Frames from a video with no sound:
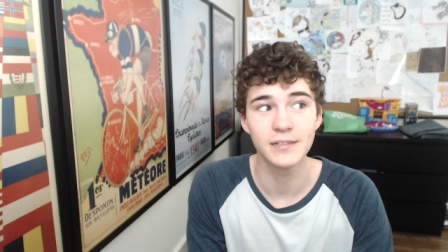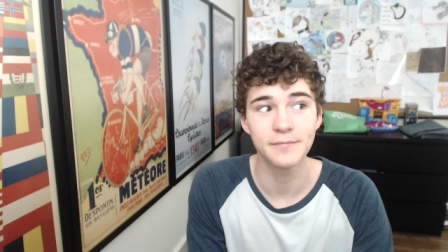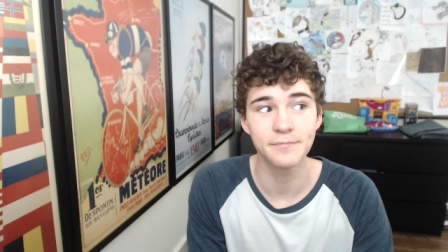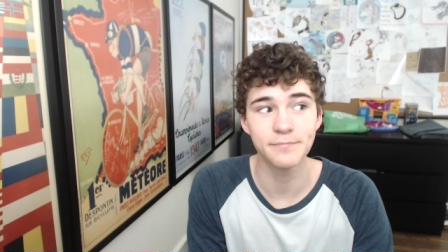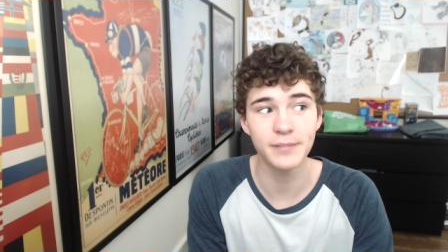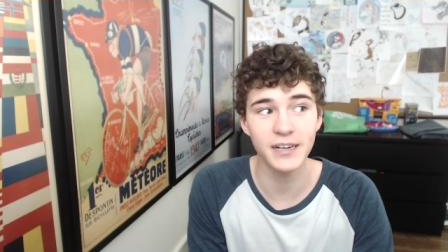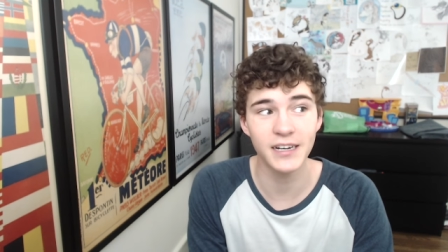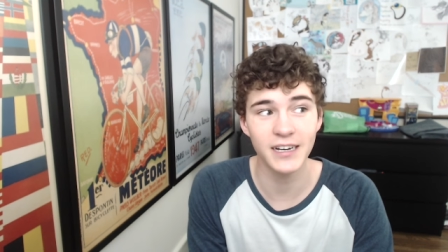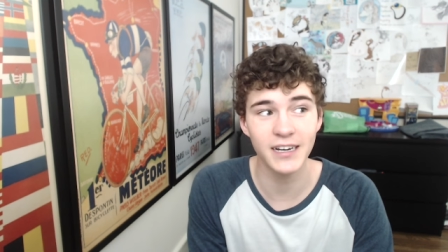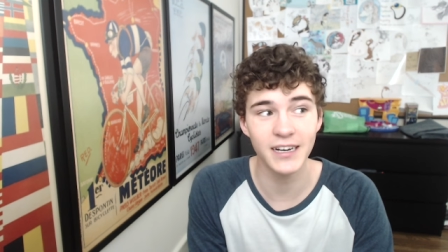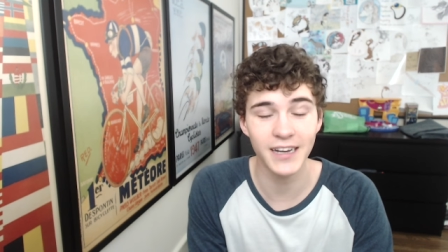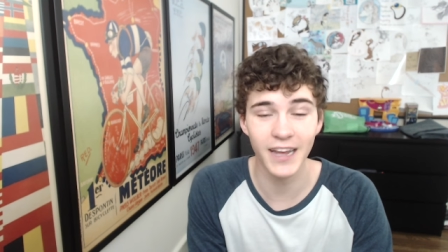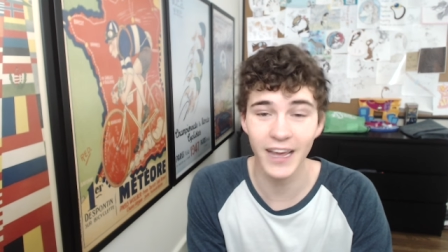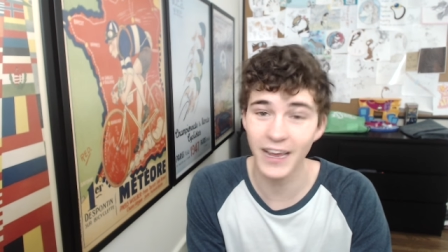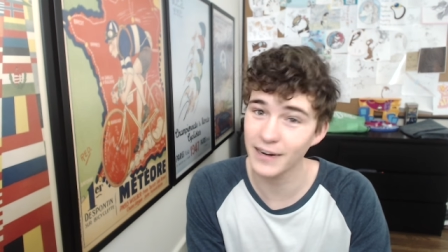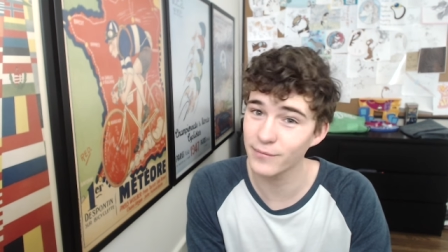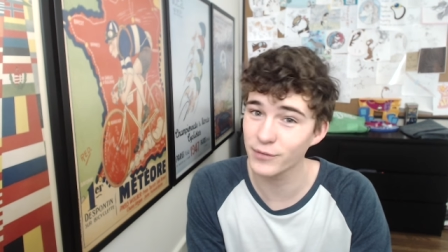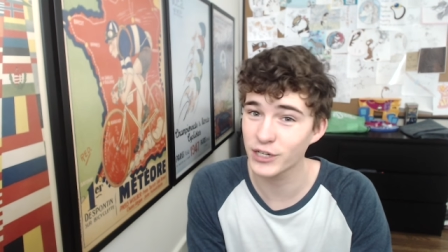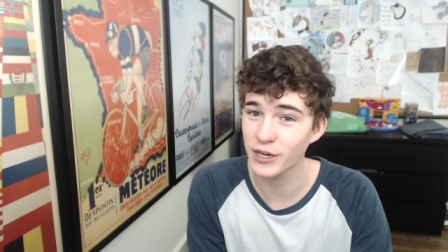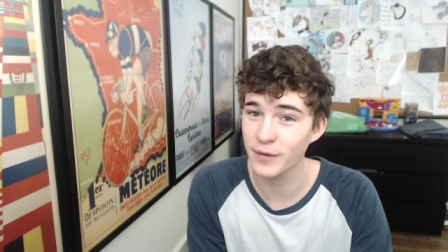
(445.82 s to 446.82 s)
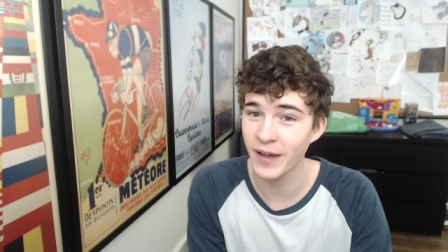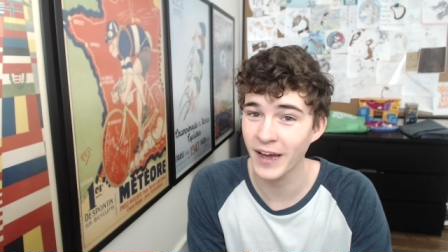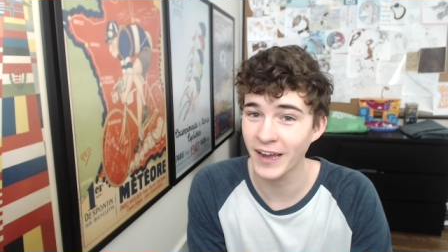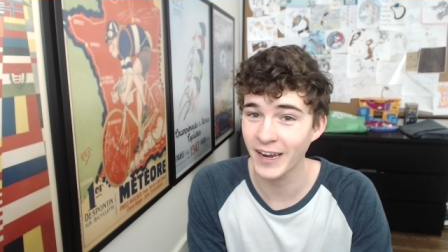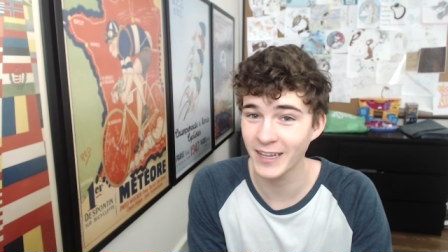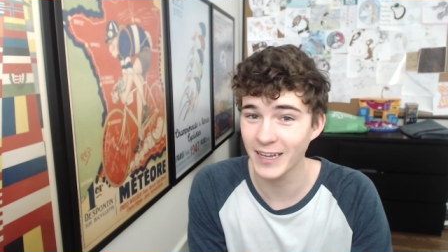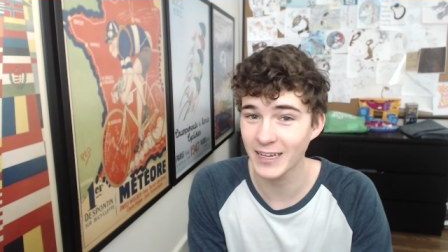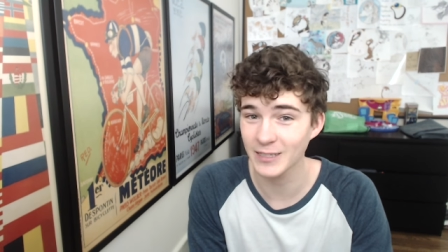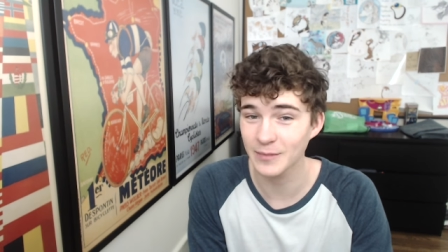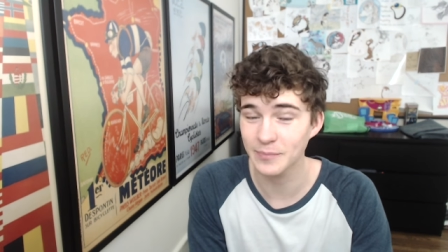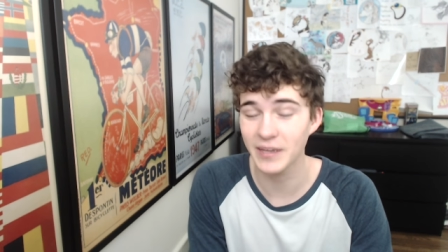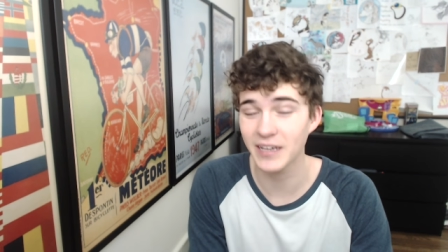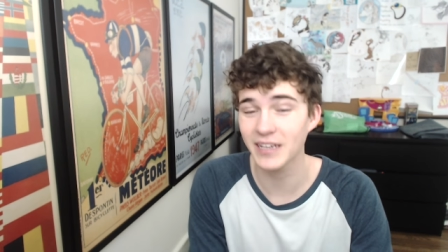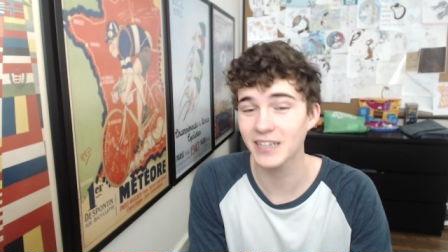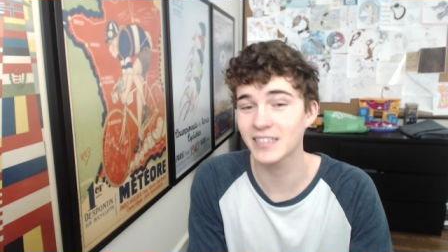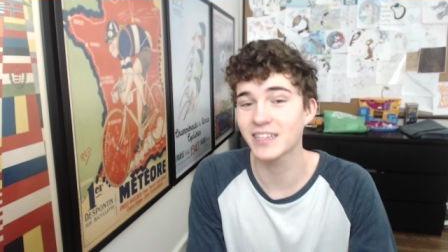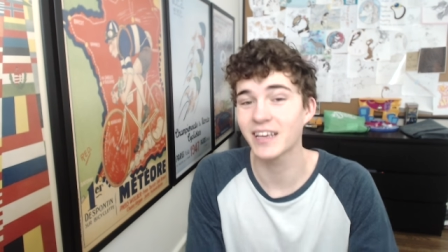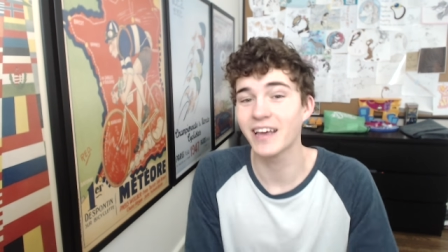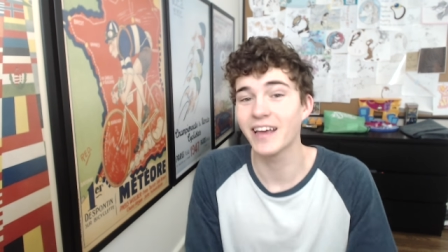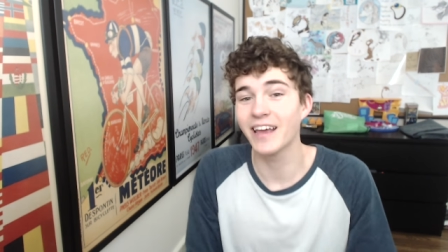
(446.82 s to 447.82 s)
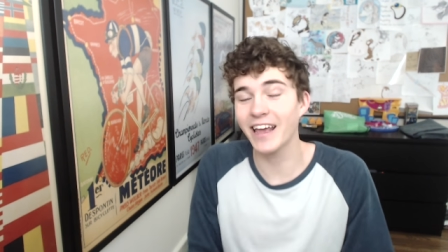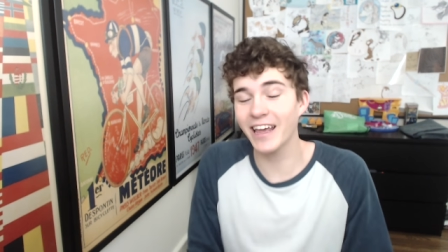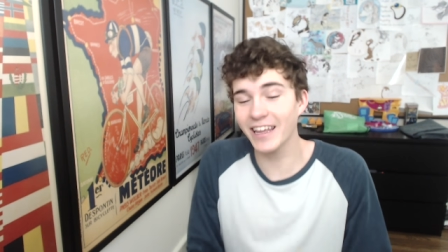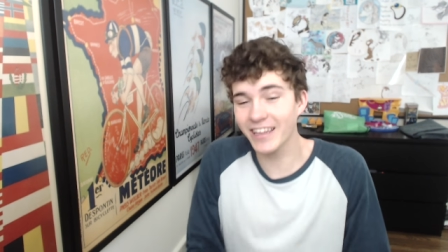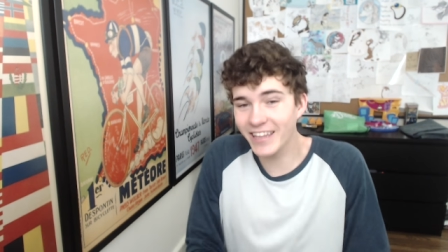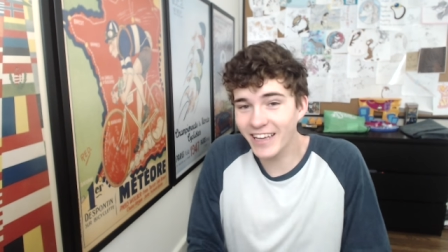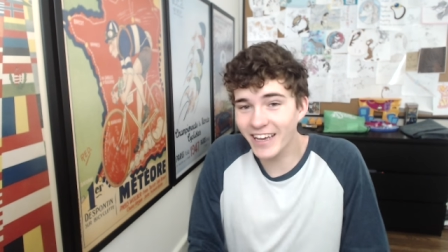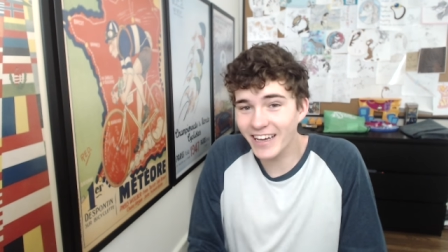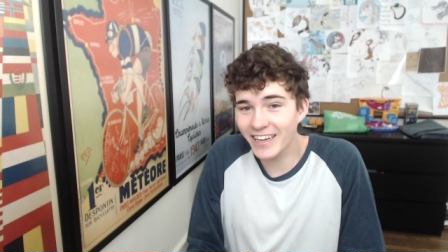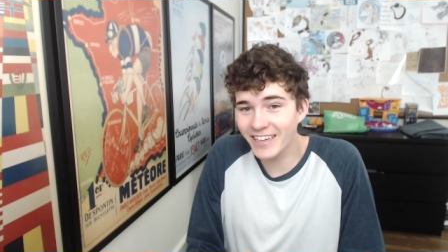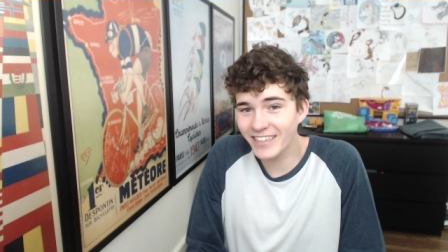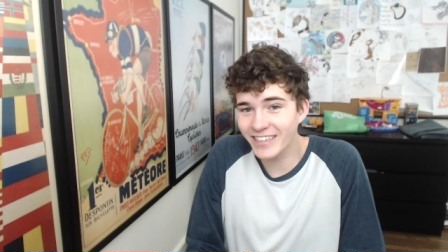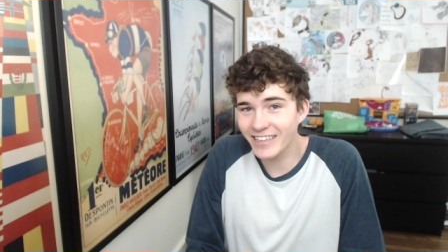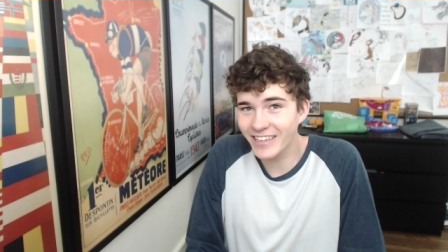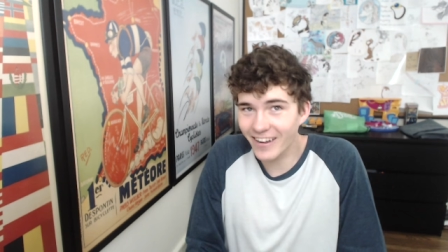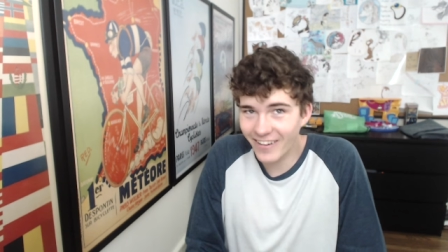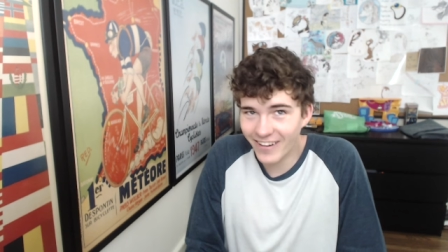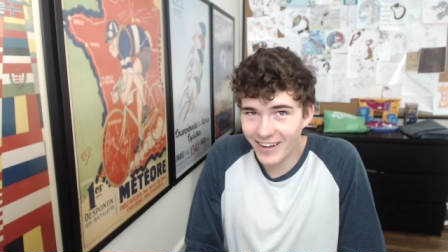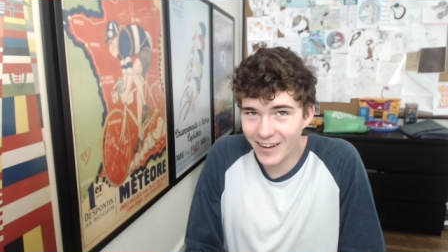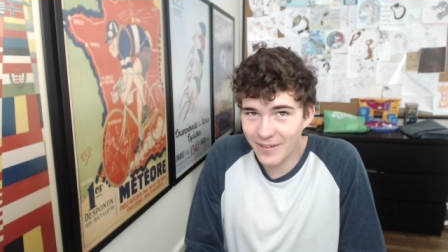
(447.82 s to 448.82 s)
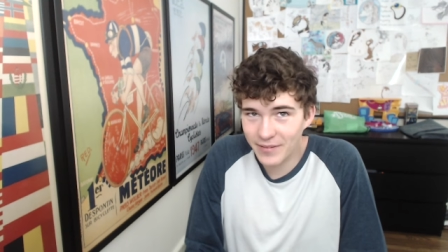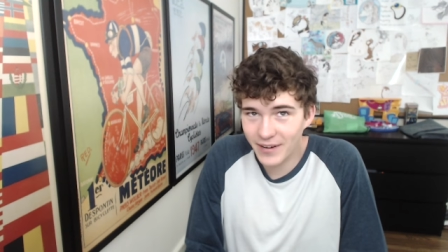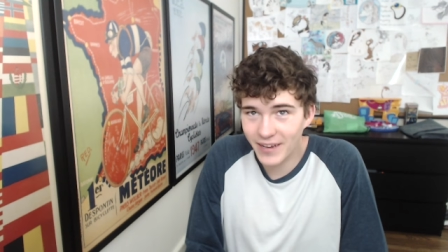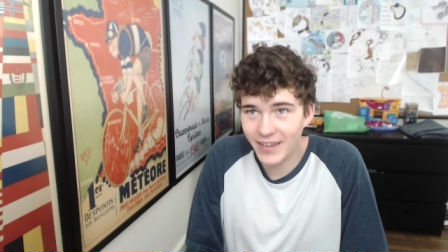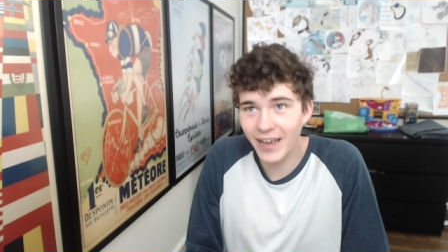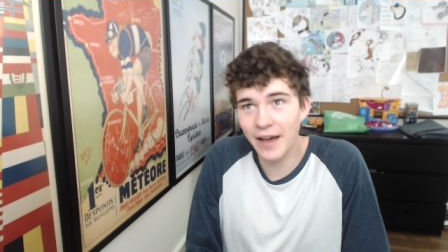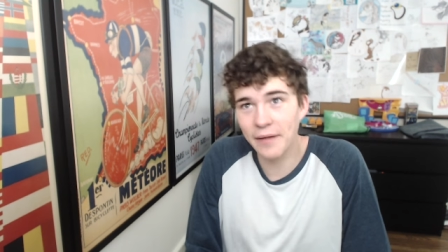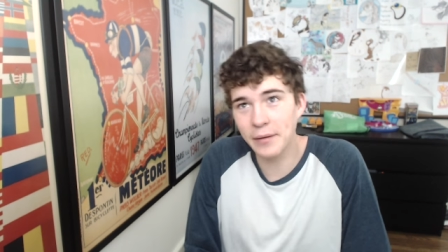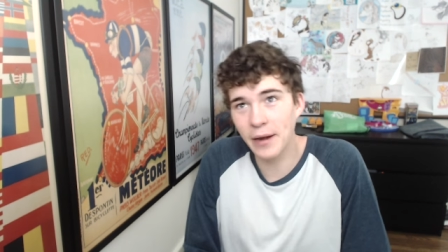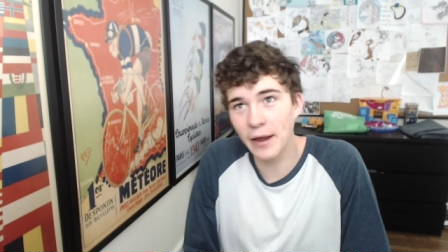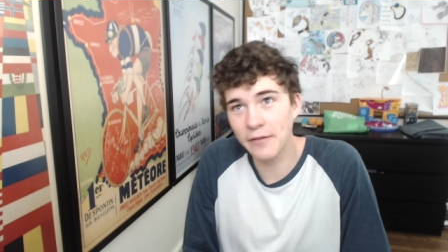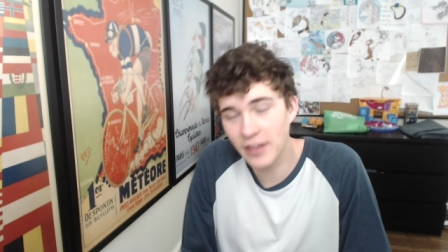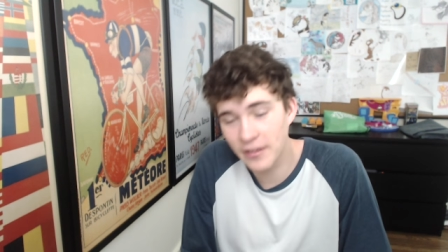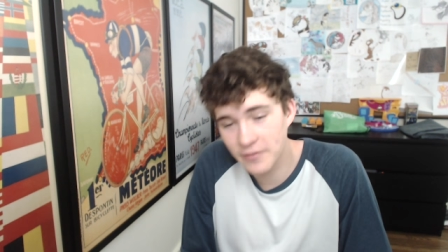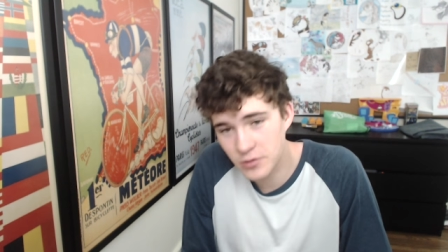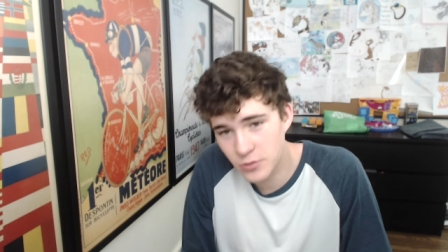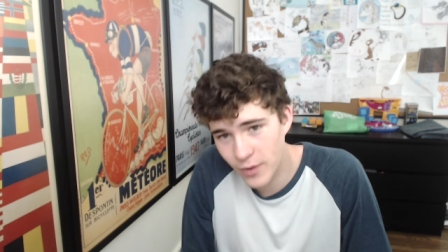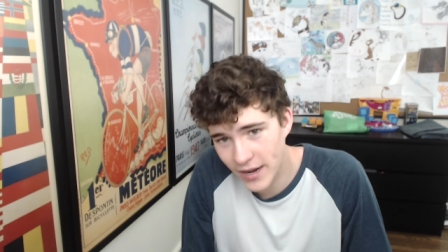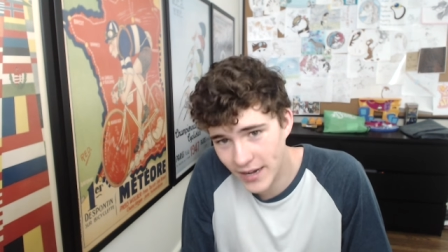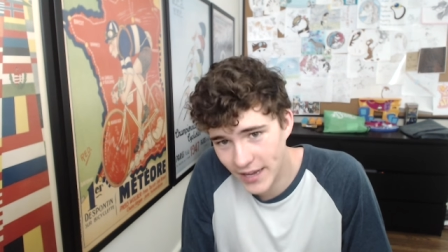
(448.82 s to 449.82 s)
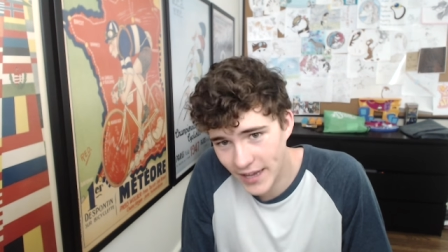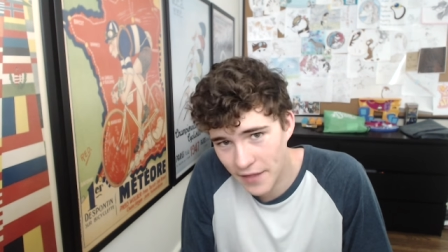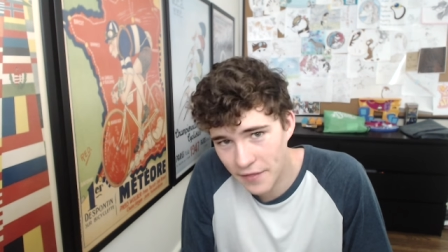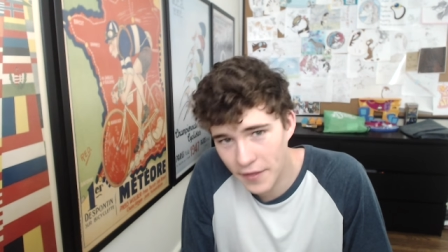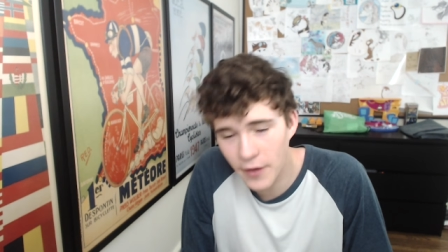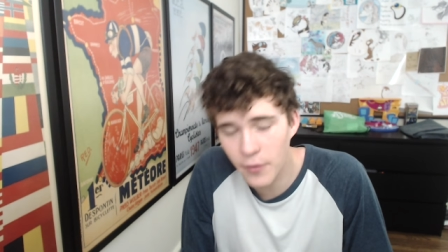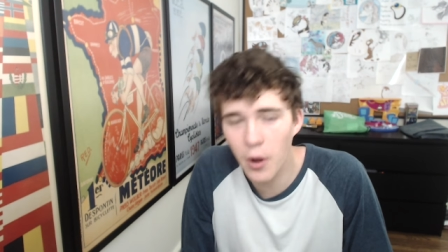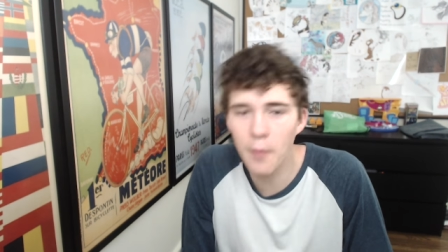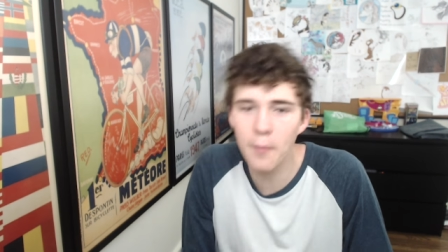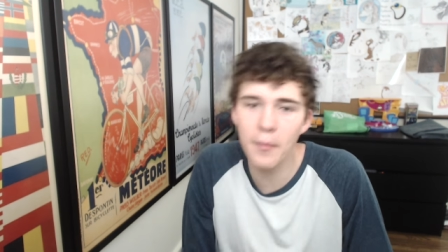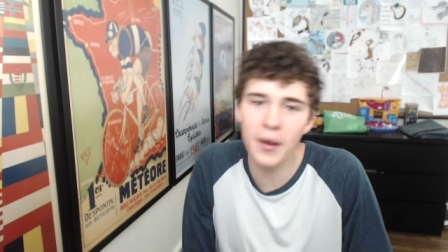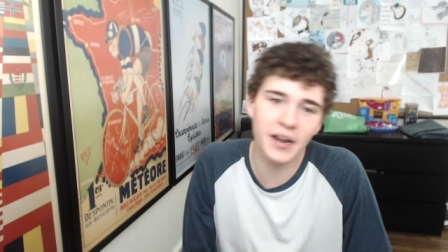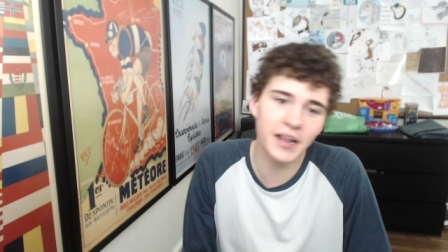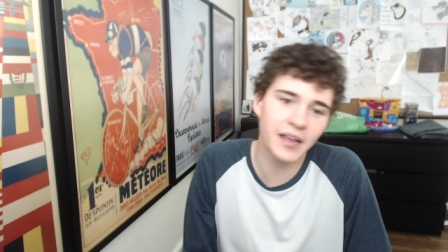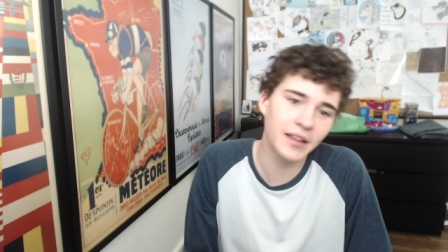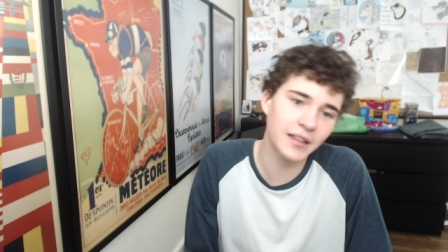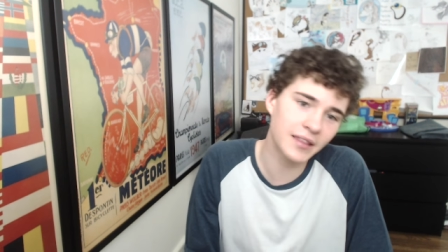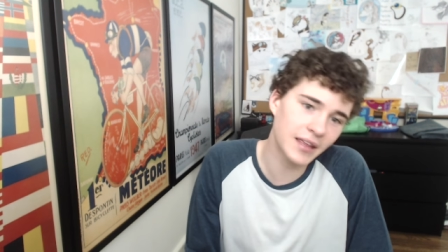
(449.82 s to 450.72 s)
but Animal Jam kind of does because in the end, they're a company. I'm gonna have to give this rant again. They want money.